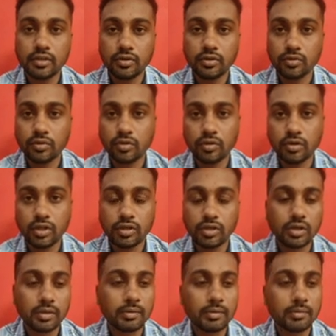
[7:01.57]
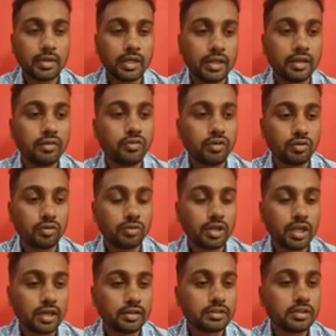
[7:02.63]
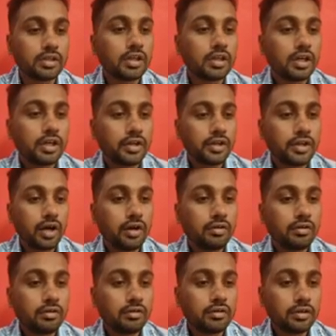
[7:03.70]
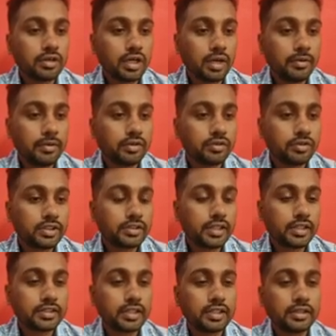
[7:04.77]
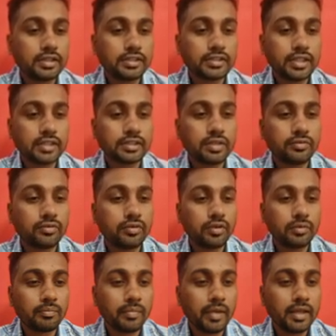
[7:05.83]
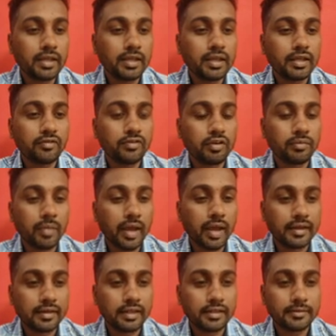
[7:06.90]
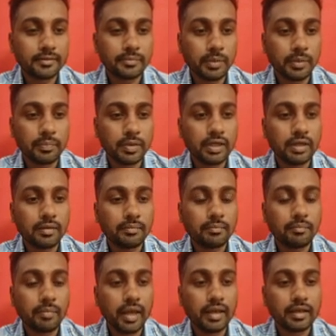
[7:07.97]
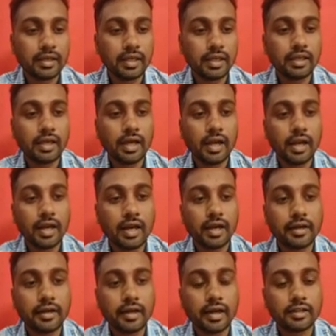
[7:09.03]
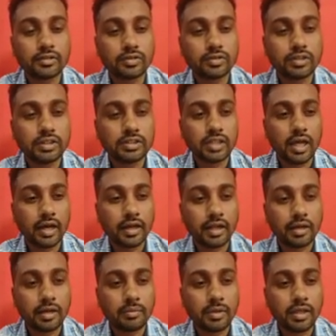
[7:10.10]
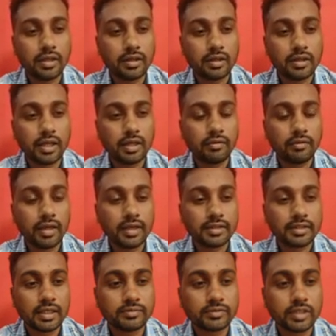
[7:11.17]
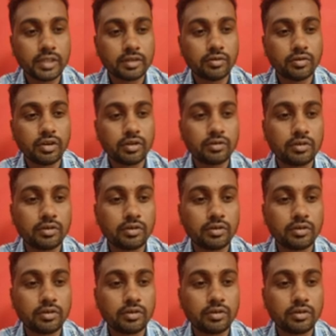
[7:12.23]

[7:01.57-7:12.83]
you no need to remember any formula. Now coming to this section, this section for mainly for banking people, banking, and also this RRB railway exams are going,